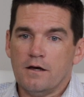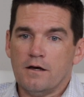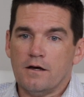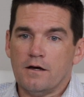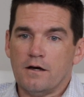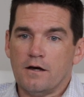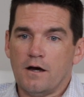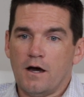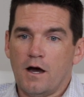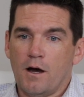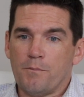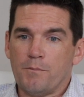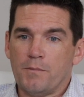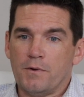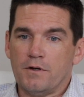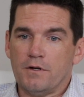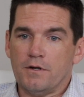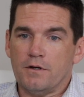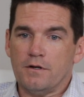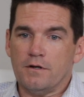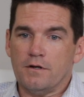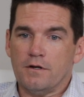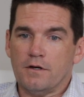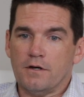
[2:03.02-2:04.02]
up
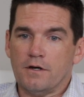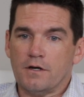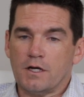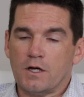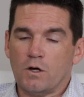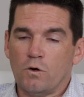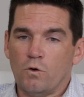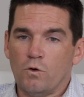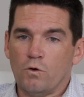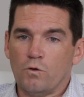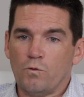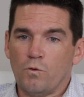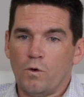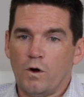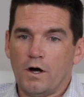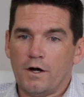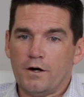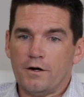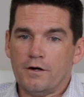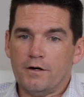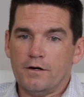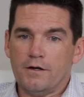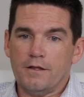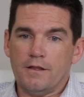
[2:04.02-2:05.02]
in
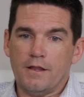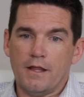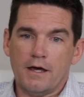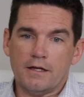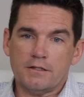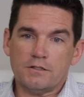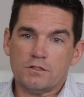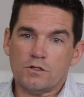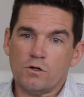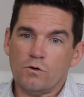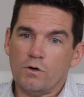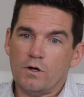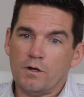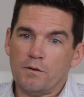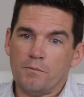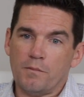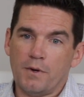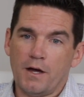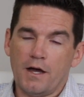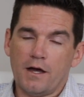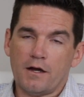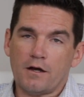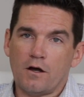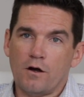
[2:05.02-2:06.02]
Coldwater, and that's going
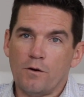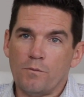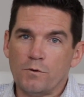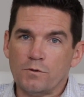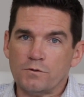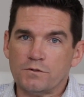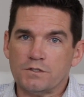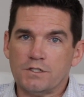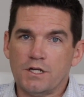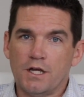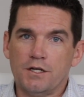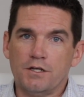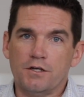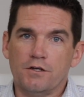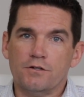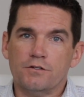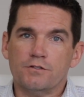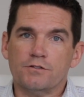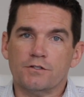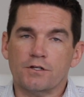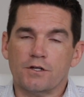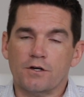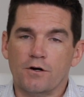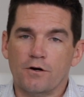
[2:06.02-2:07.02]
back almost 10
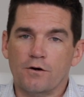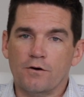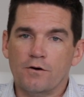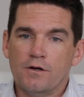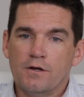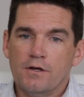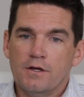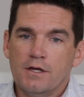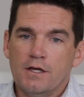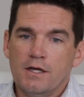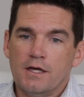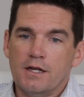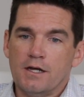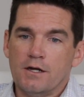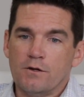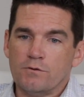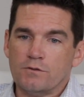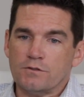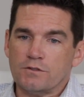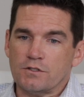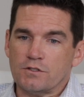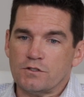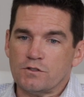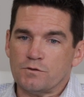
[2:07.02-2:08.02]
years ago. And it
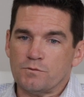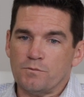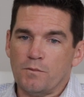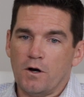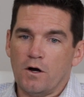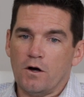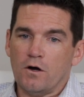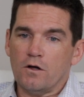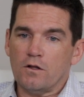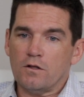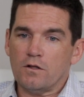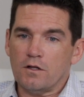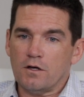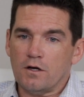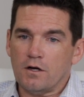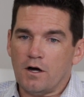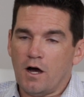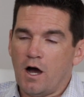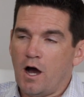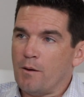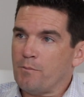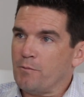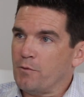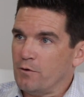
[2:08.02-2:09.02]
was a small
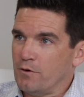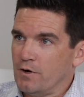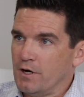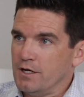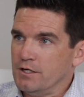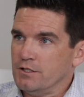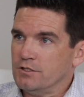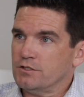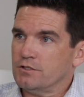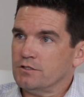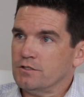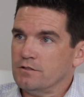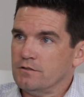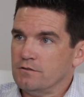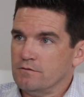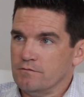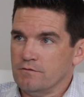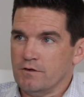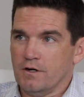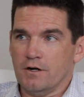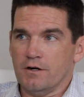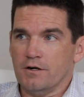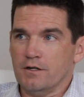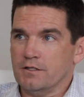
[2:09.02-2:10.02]
operation,
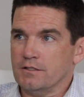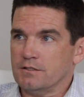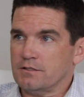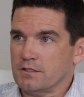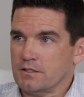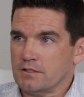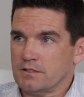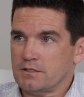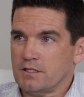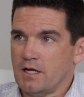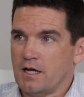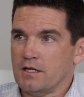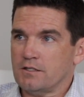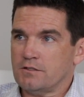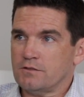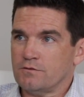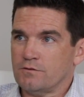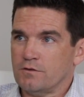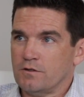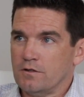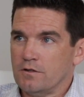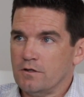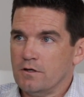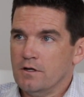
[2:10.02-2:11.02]
very
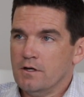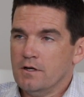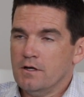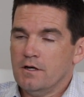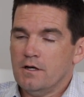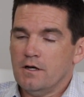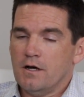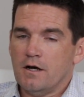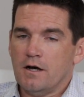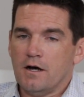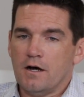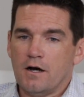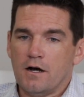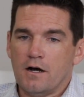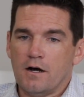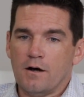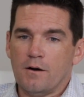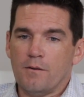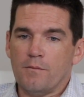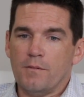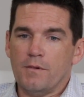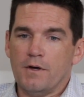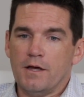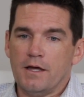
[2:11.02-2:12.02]
successful.
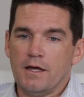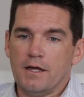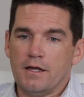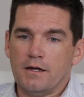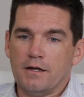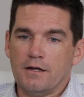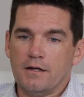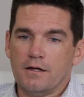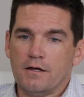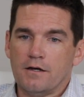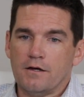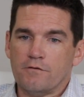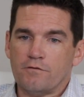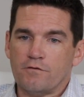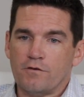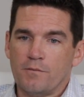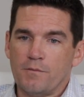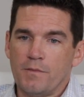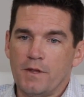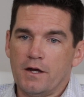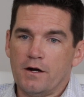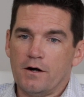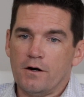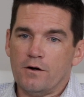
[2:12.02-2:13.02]
And
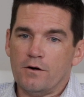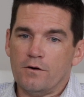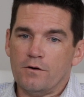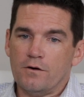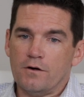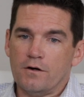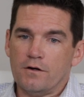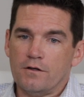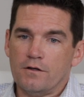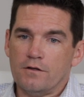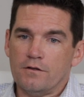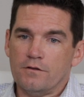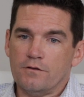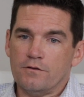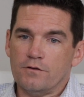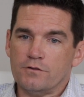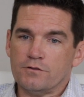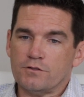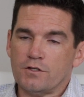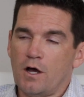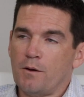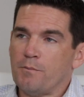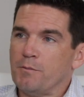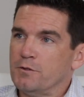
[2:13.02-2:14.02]
from there,
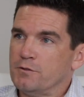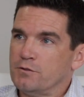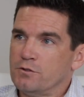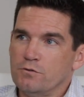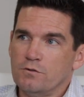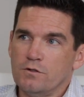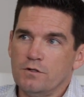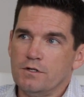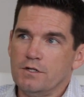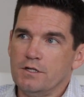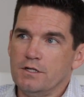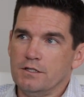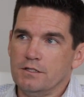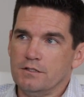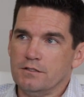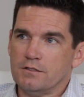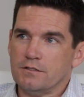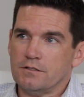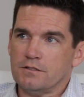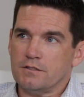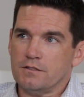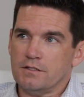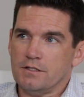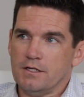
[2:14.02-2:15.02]
there's
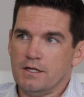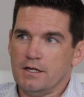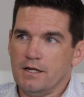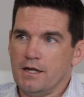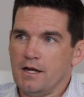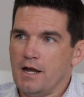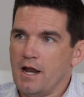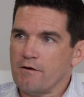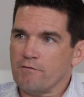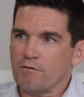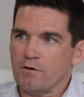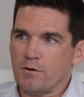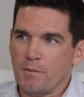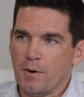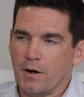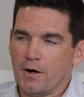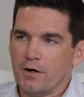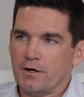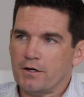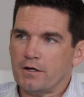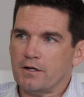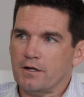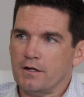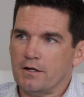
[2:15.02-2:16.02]
opportunities in every
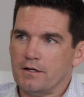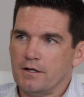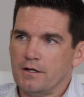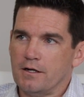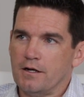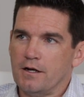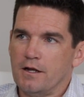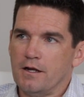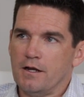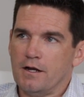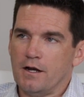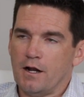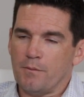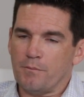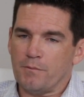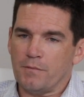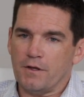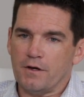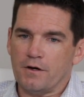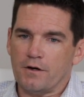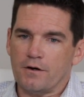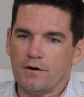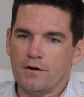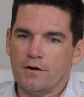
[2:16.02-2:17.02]
market, and up
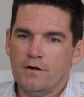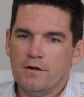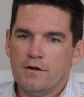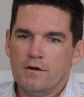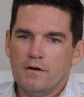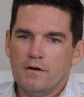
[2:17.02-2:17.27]
there,